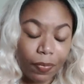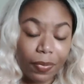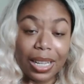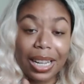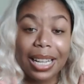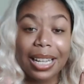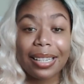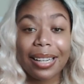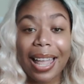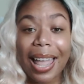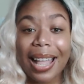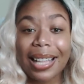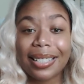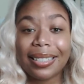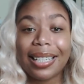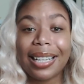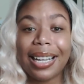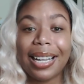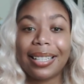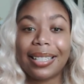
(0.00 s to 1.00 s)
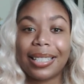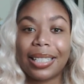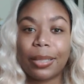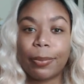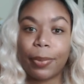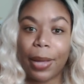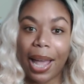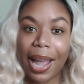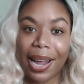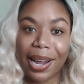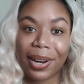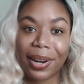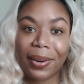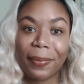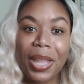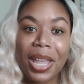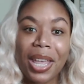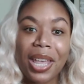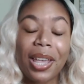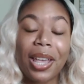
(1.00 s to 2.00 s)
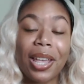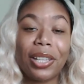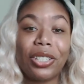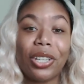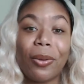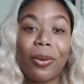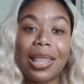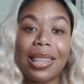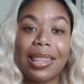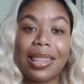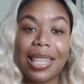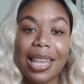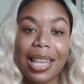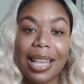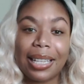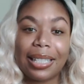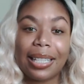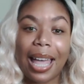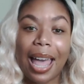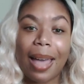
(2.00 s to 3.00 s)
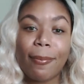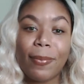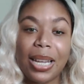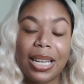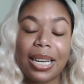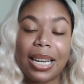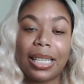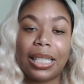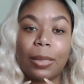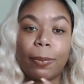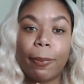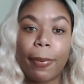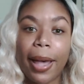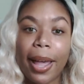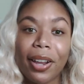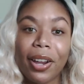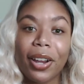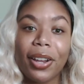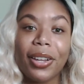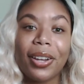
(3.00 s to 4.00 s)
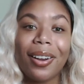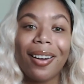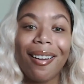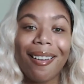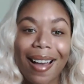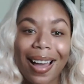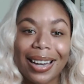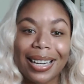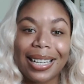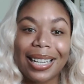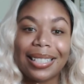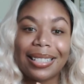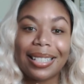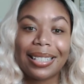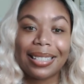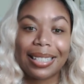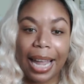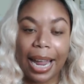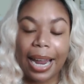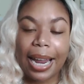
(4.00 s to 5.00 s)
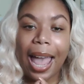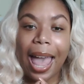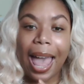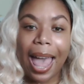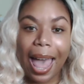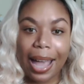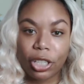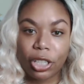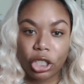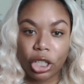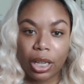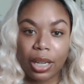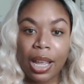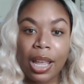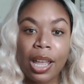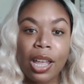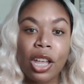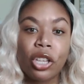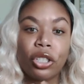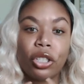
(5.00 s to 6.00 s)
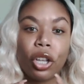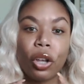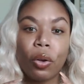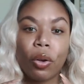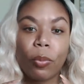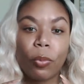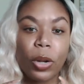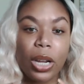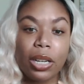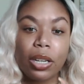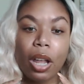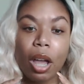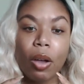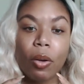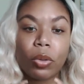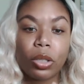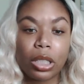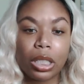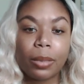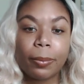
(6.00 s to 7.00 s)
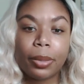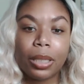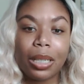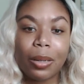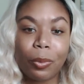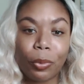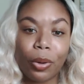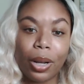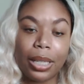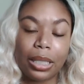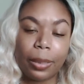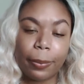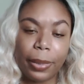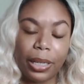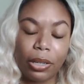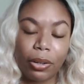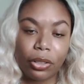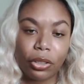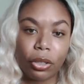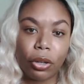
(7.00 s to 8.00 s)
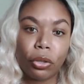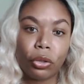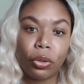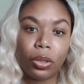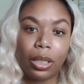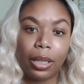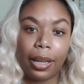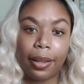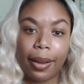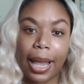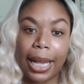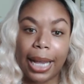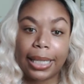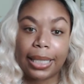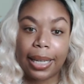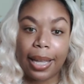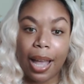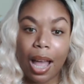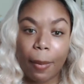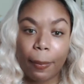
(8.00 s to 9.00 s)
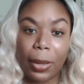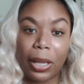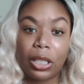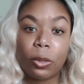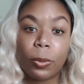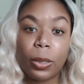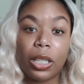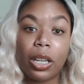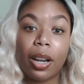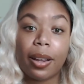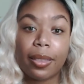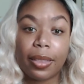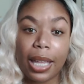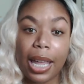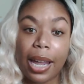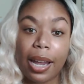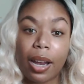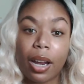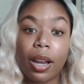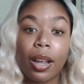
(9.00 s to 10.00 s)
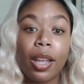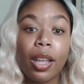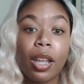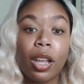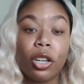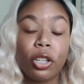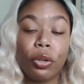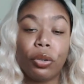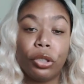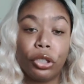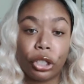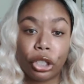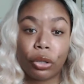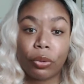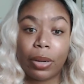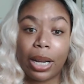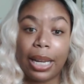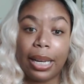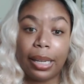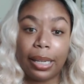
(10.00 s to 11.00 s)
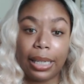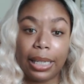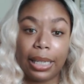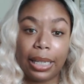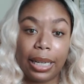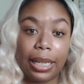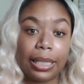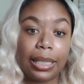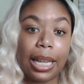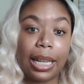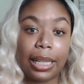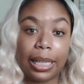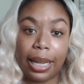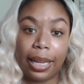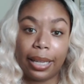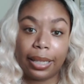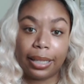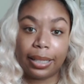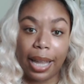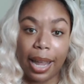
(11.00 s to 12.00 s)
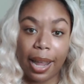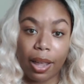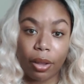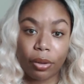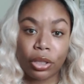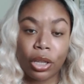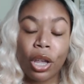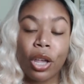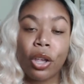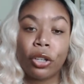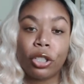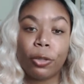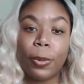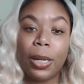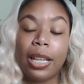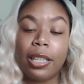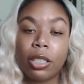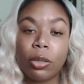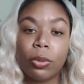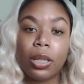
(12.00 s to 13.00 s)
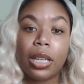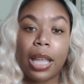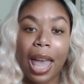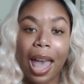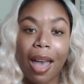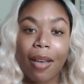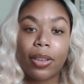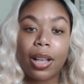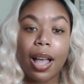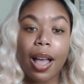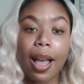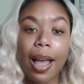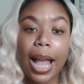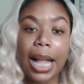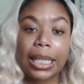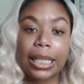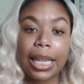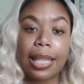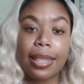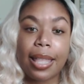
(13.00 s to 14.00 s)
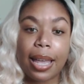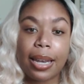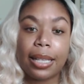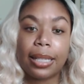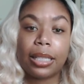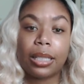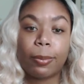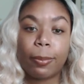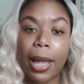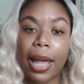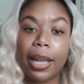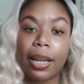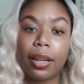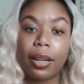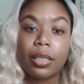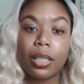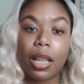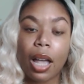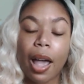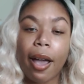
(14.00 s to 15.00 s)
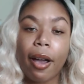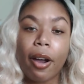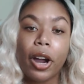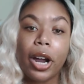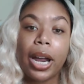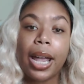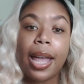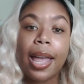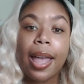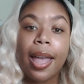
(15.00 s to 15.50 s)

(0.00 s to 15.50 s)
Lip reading: And lastly, inspire. And so in this, I mean inspire your audience to take action. So we don't simply want to be on social to get likes and comments. We are there to generate leads and get sales. So we need to have content that inspires our